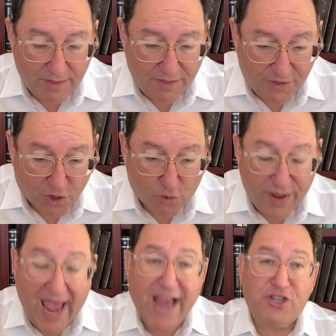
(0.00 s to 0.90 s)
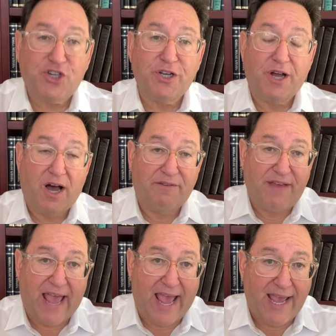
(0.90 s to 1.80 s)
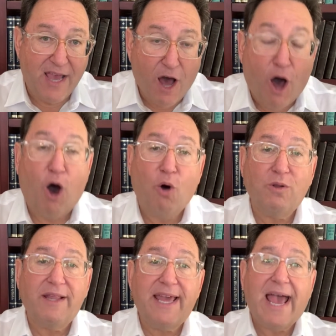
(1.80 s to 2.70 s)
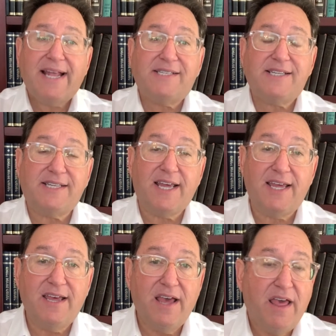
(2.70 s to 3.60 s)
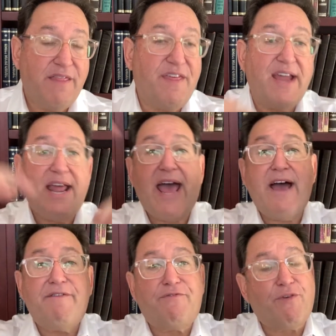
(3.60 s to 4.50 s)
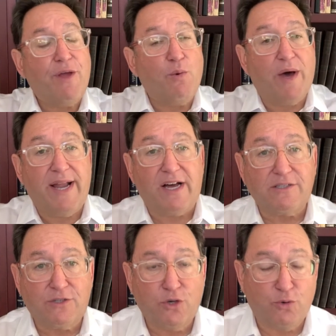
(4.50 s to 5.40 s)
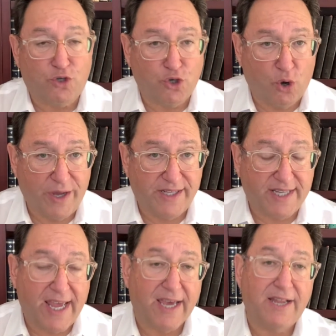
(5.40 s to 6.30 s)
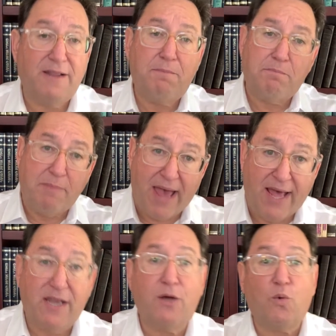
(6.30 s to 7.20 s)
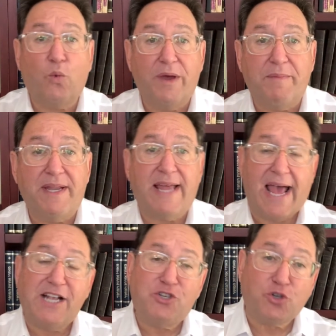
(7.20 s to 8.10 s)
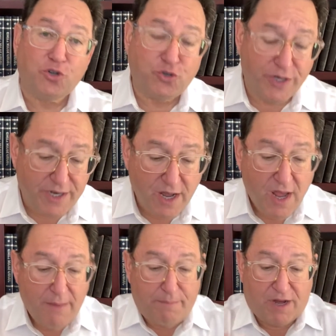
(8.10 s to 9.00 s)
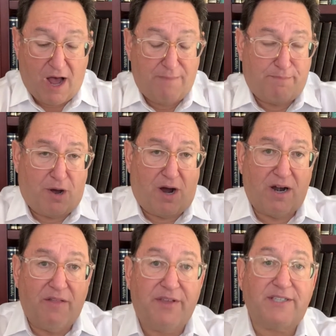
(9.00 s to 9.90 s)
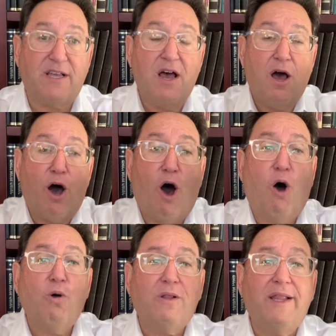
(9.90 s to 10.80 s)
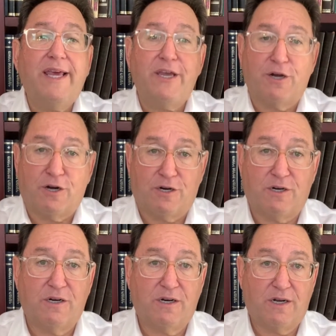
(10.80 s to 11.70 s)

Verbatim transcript: the creation of a holy entity, then everyone else who joins in, men, women, and children, become part of this holier